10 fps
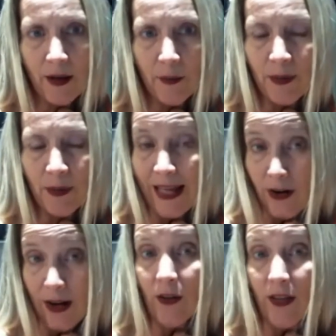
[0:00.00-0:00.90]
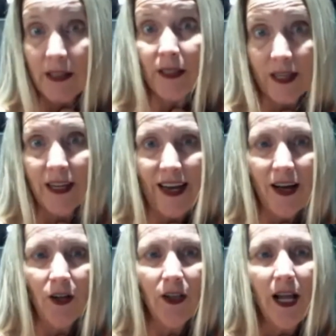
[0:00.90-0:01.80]
bladder outlet
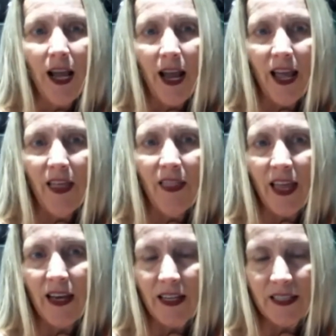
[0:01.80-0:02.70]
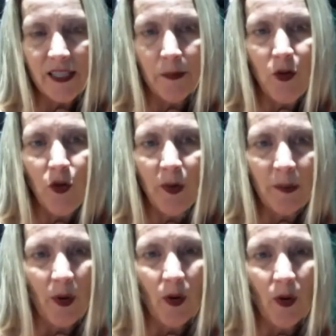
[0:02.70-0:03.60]
canal, and then it's the pubic bone.